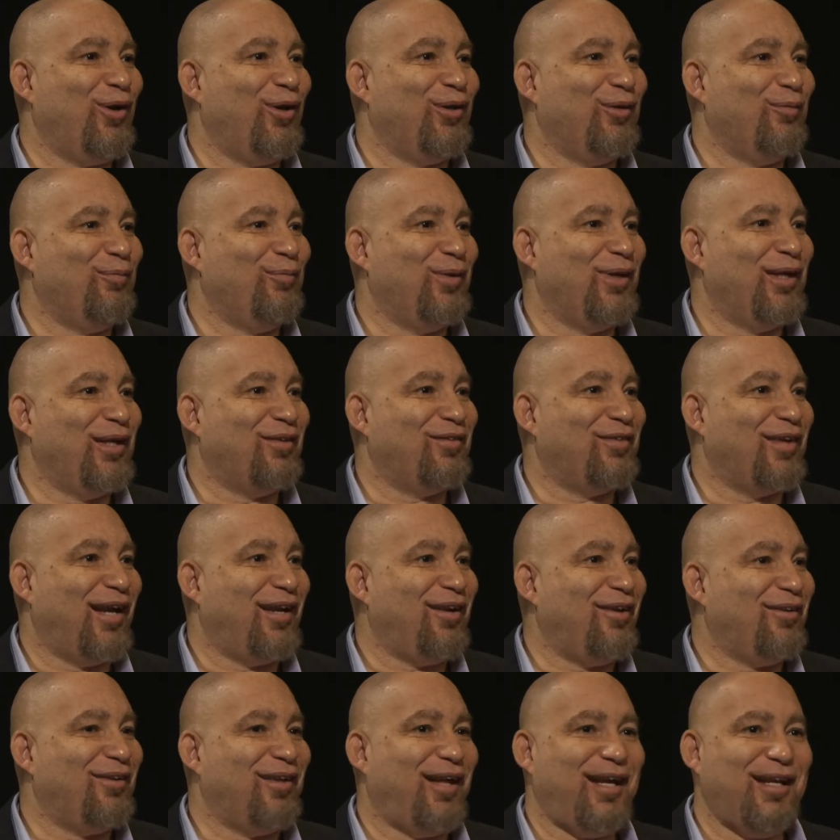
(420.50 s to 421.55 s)
on the beach. I
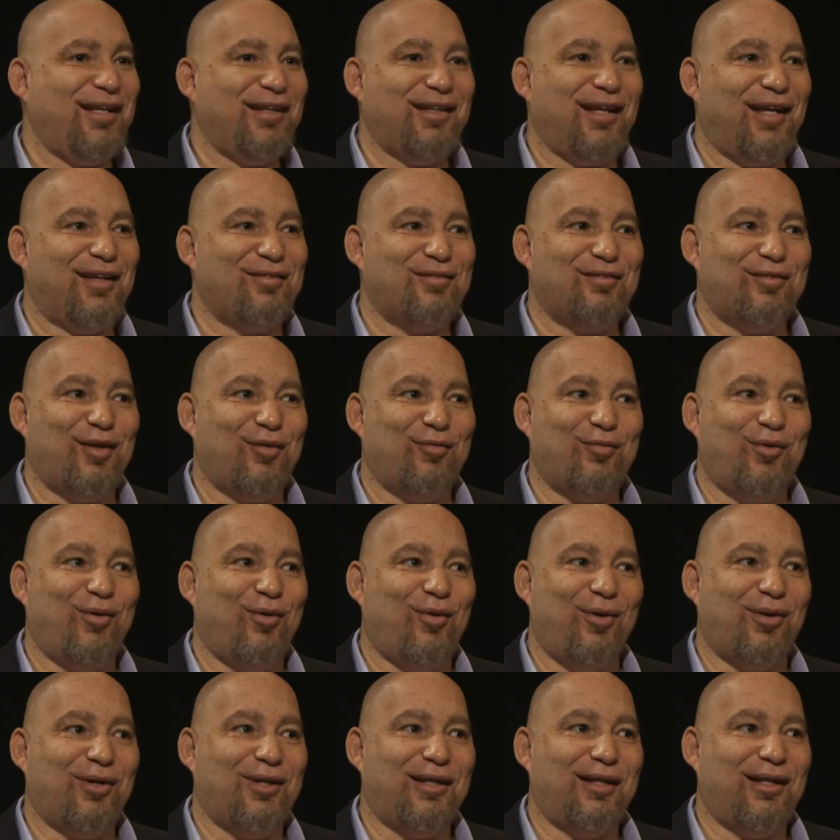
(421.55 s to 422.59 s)
don't like right. that stuff
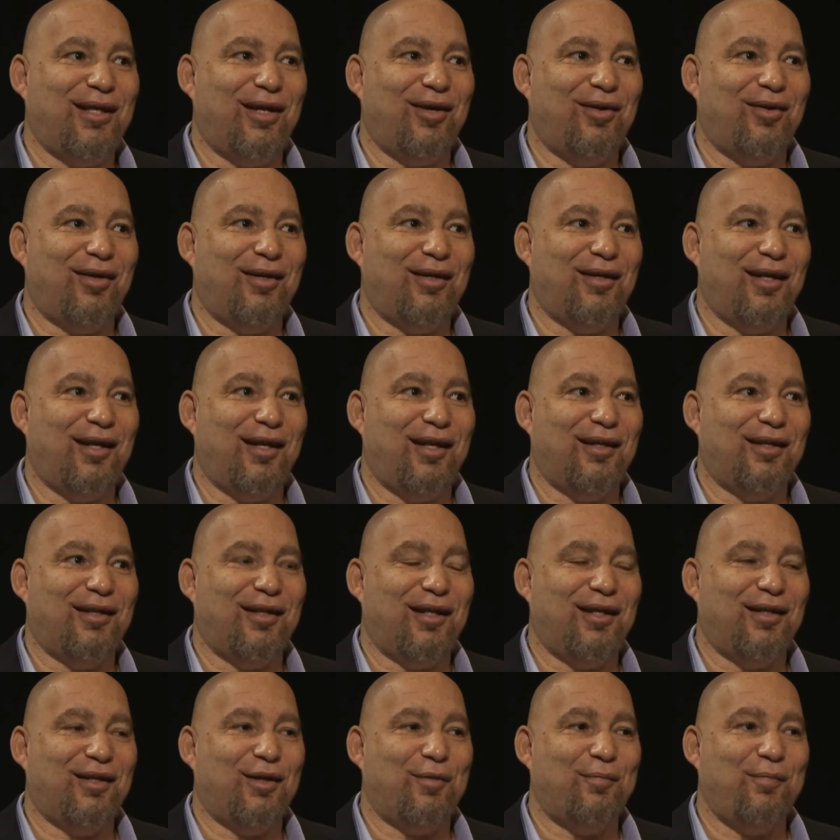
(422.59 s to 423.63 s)
going in there.
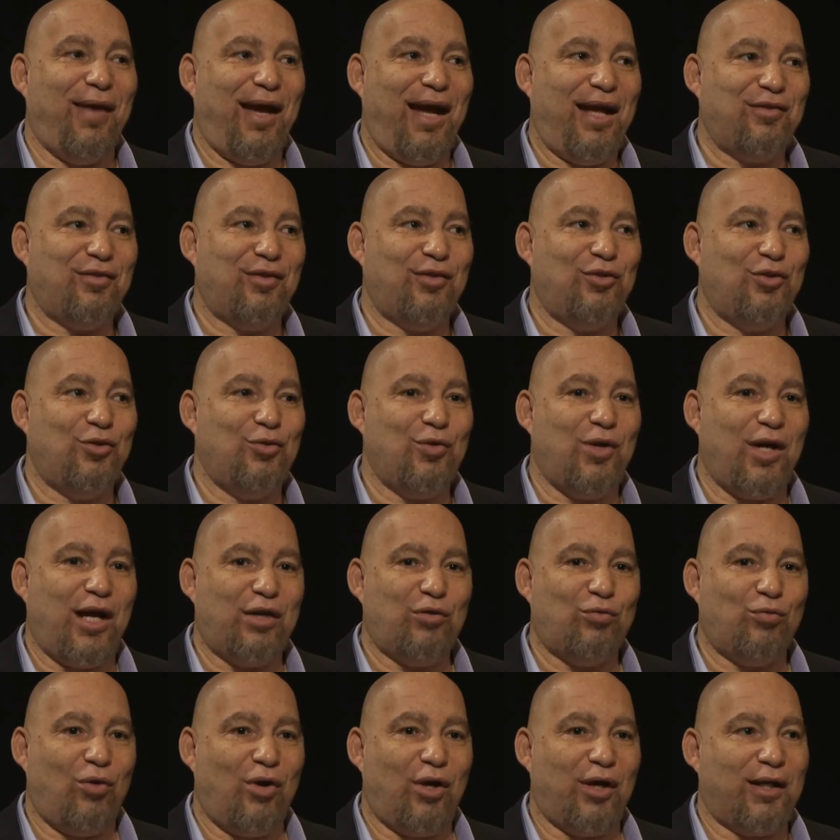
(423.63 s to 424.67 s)
And imagine you
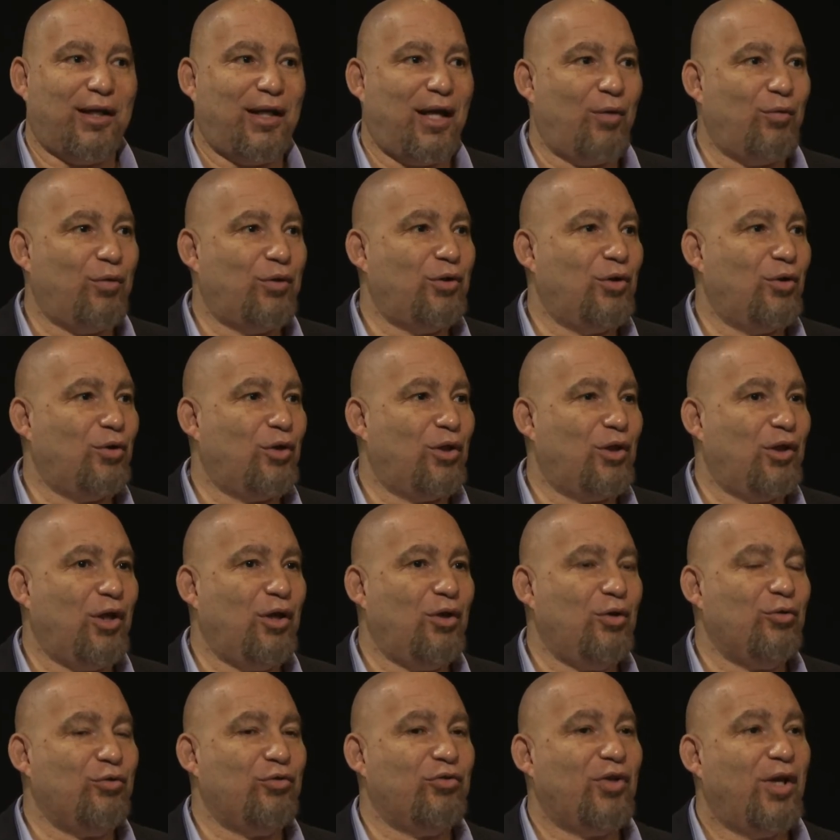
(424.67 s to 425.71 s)
guys walking out with no
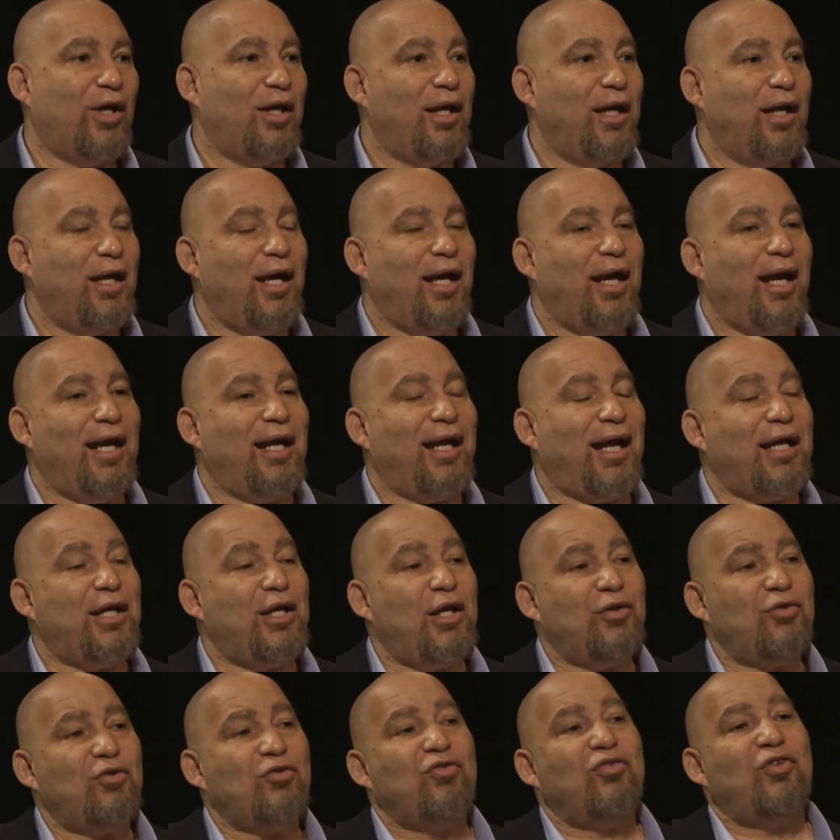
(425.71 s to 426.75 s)
clothes. And I
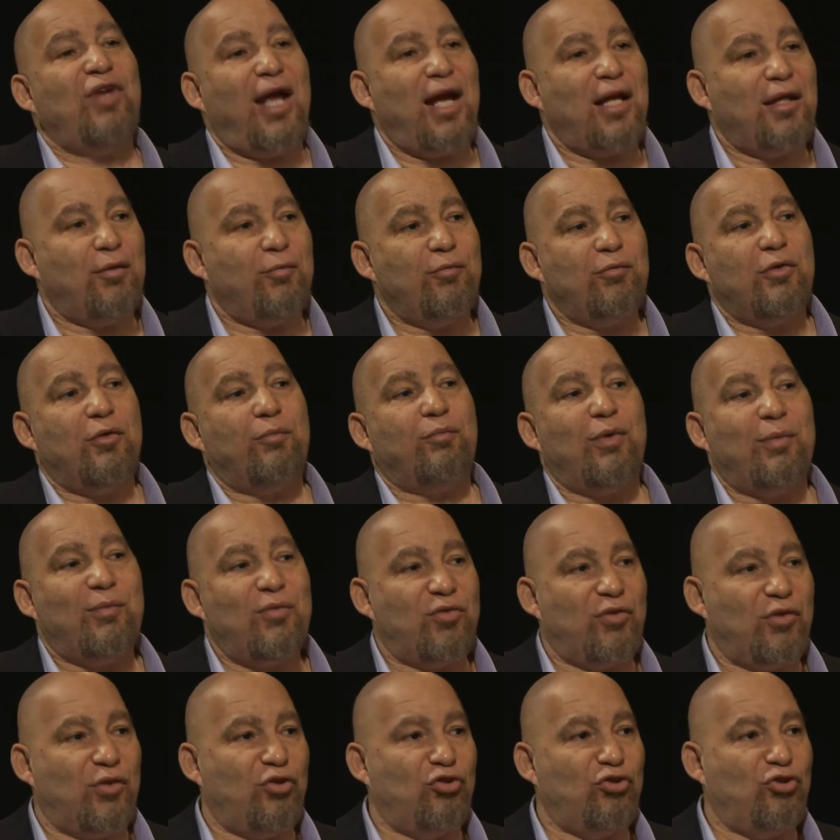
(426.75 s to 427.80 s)
understand the
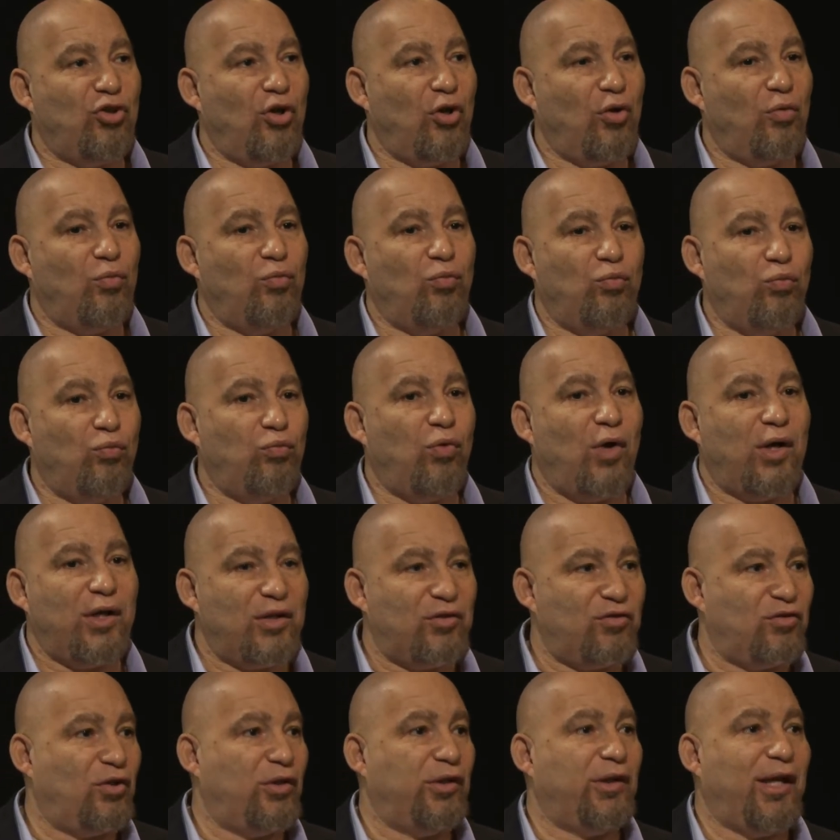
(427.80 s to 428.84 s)
premise of the show. One,
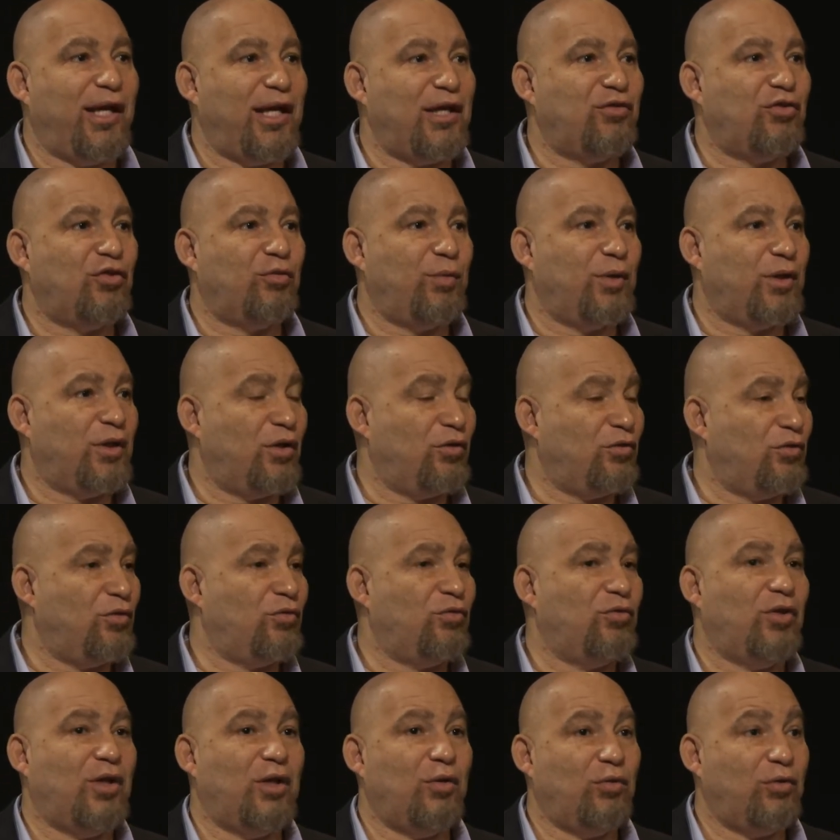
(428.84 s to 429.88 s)
it's salacious because you're
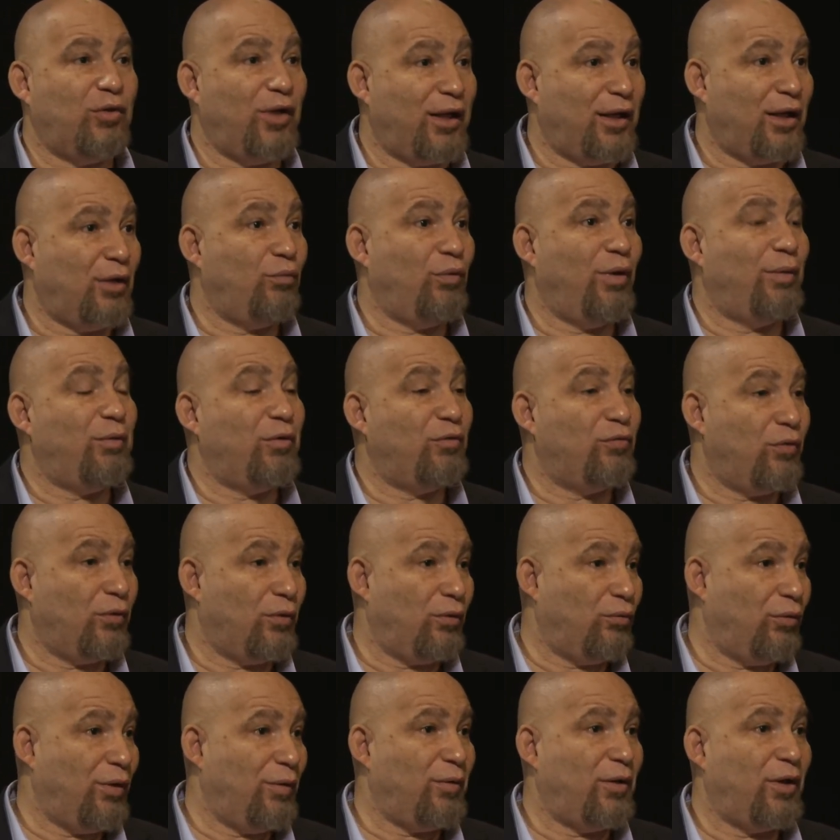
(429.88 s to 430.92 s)
seeing naked women for
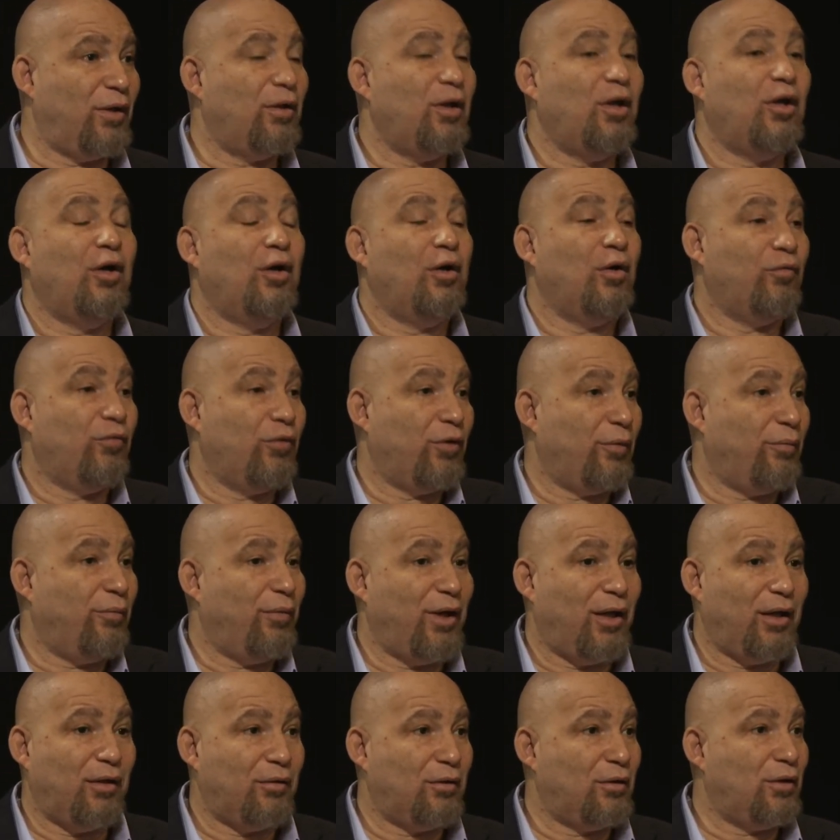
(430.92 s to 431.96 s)
the women and for the
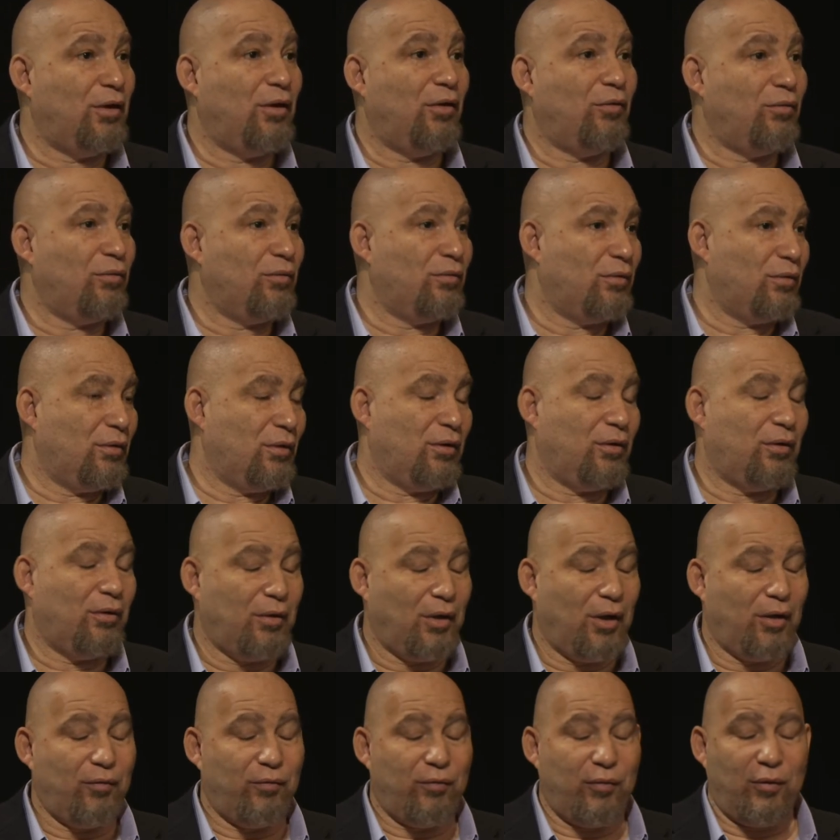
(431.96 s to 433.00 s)
men, you know,
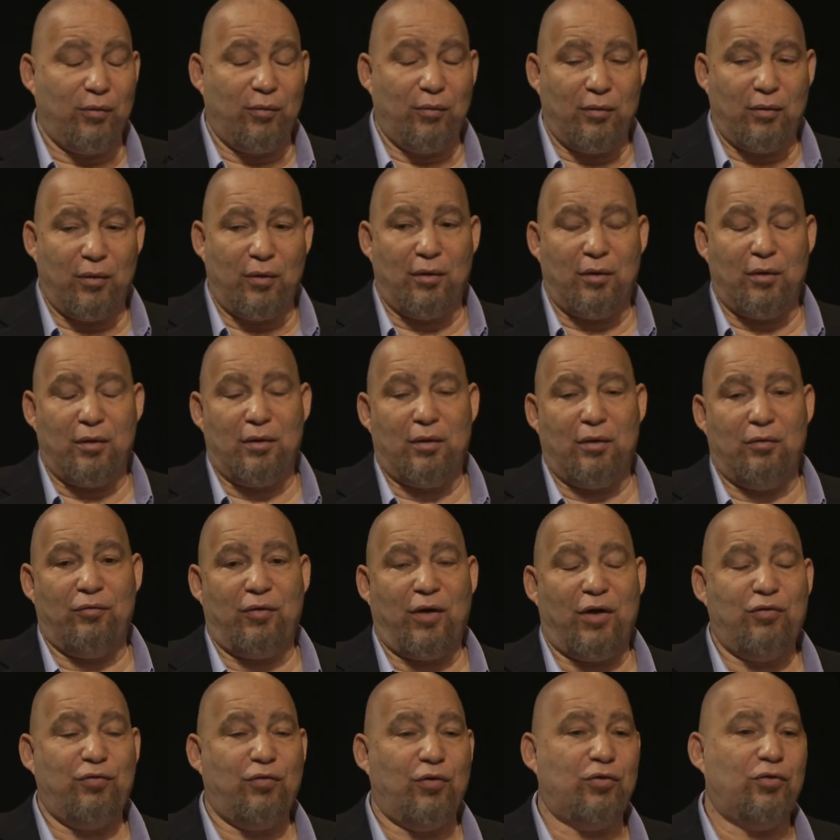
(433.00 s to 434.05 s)
for the
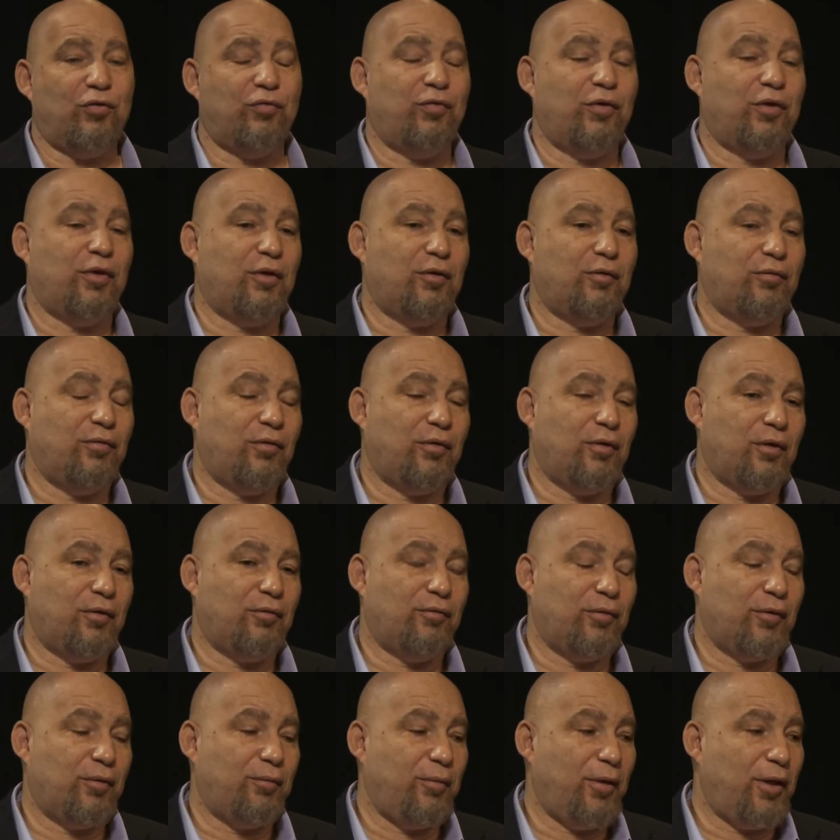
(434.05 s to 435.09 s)
vice versa for
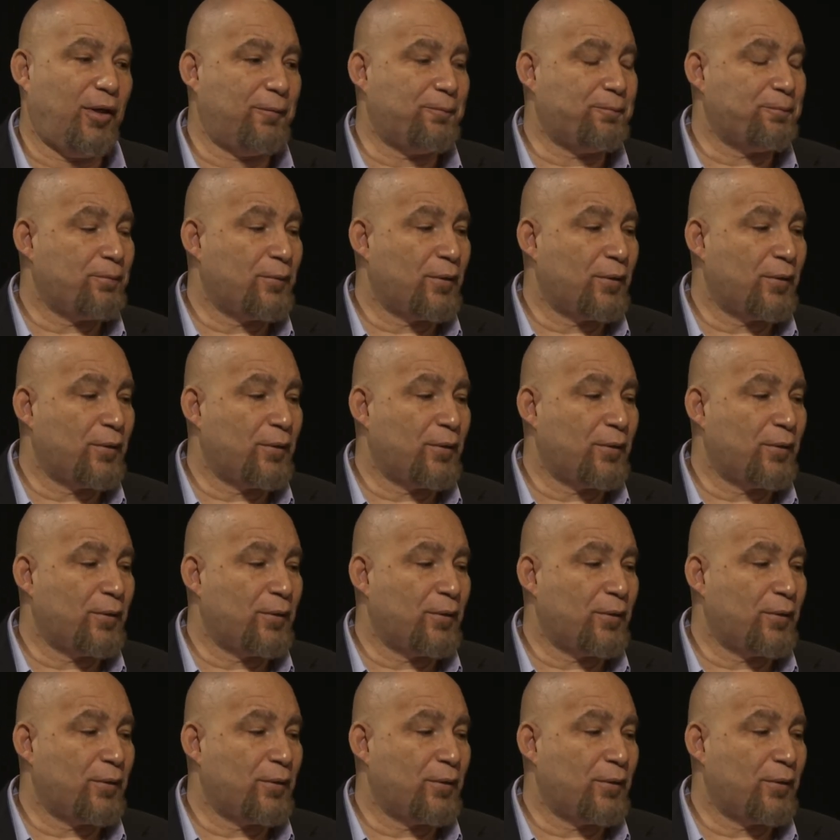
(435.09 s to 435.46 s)
the men.